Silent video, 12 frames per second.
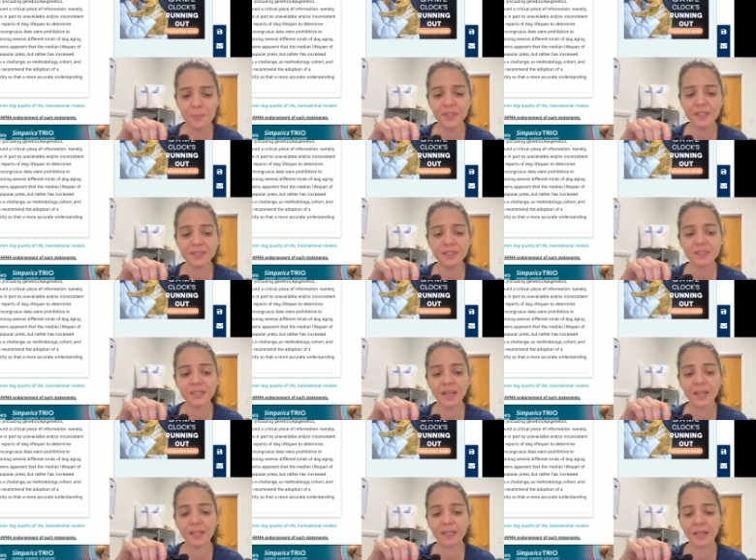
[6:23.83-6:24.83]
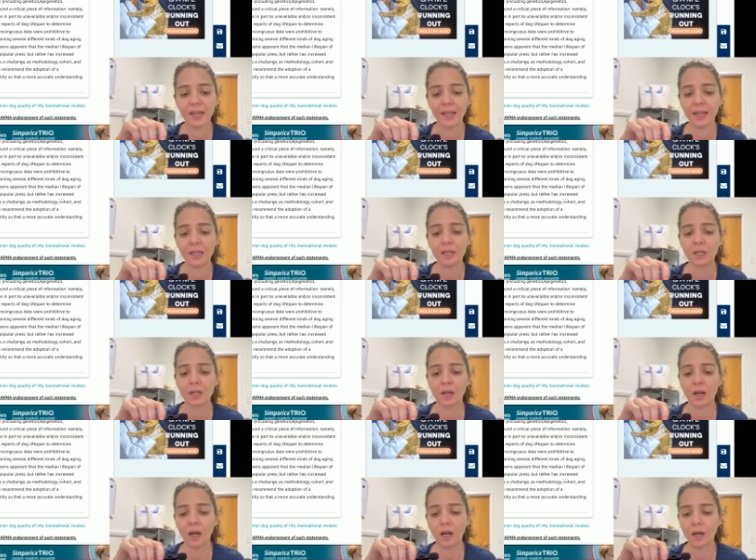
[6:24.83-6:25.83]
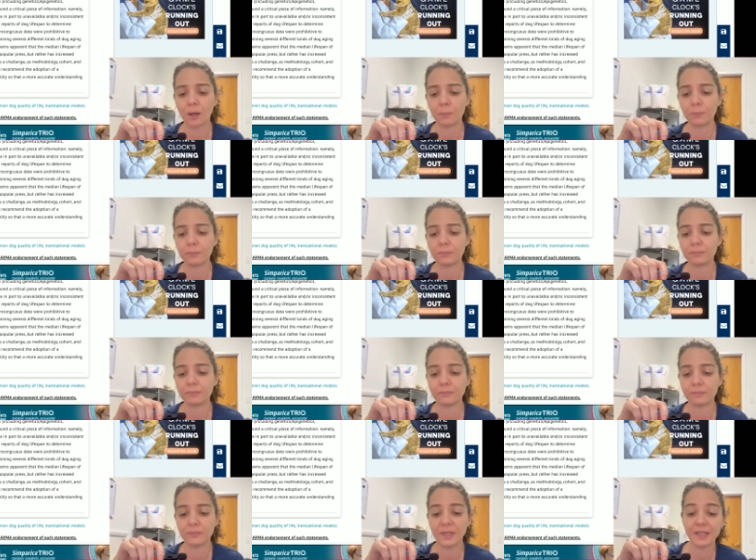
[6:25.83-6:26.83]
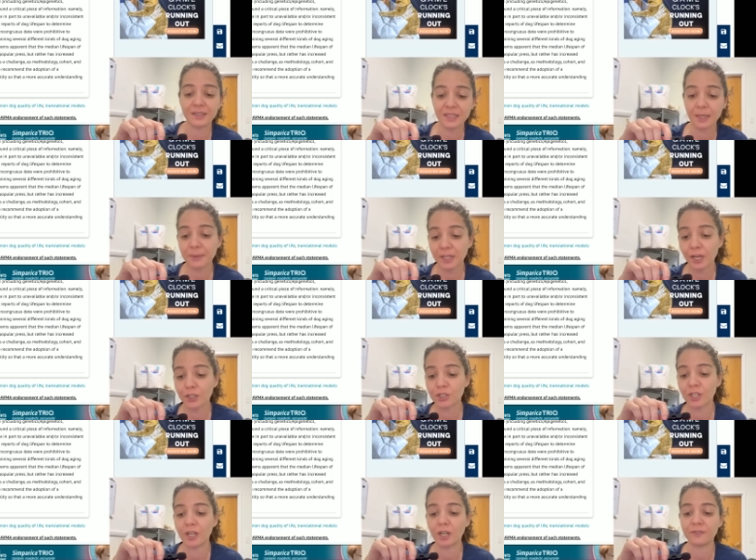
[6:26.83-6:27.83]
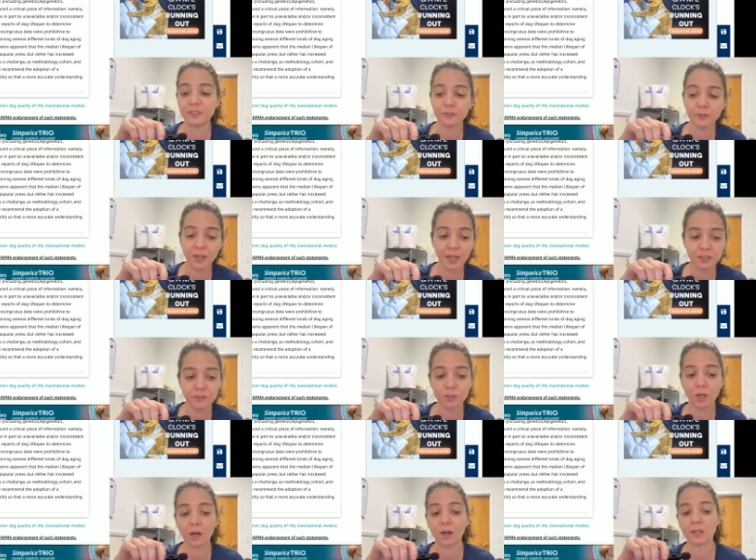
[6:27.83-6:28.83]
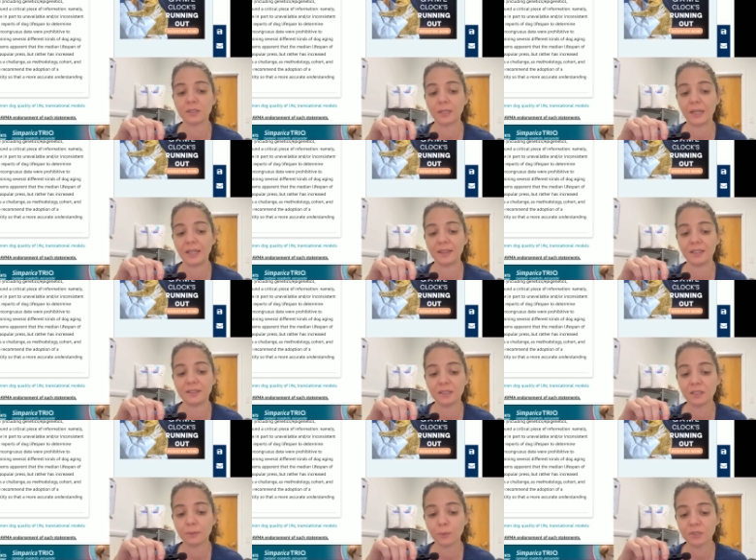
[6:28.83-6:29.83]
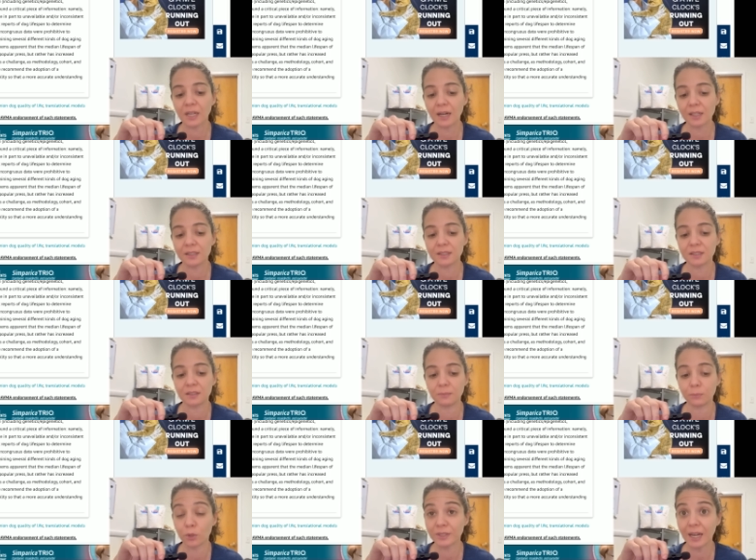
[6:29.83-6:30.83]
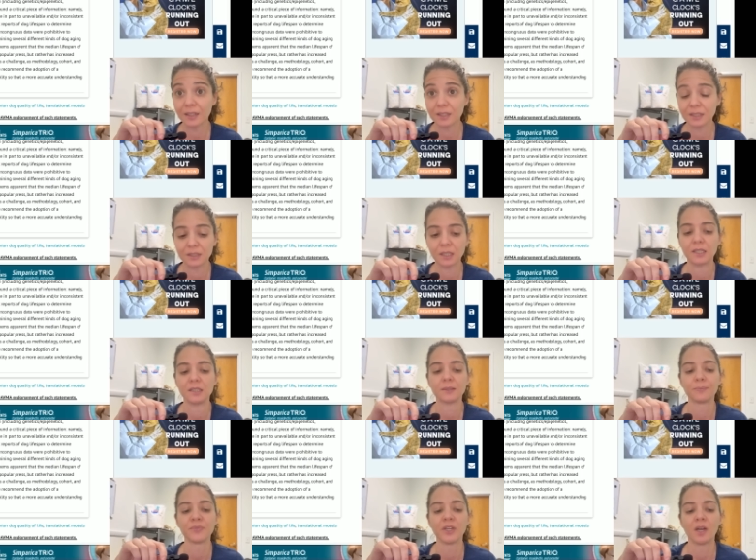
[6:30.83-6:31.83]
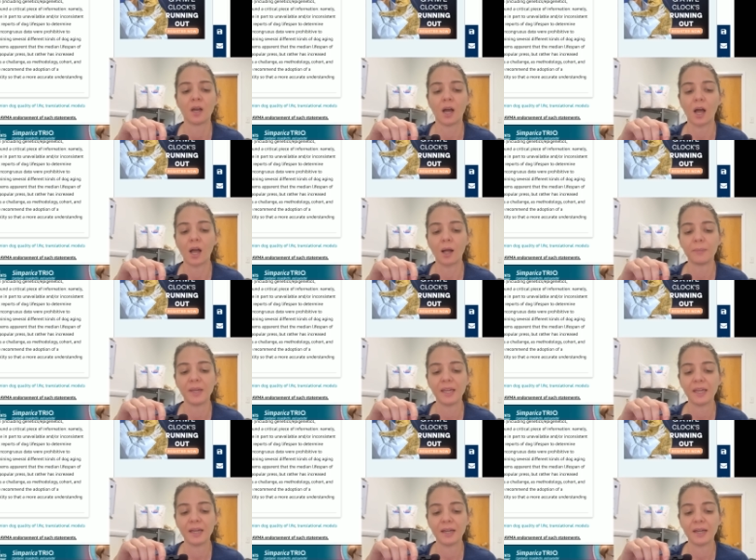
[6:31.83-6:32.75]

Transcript: um, they did take a um, examination of different kinds of dogs and they did some mortality mortality studies. Um,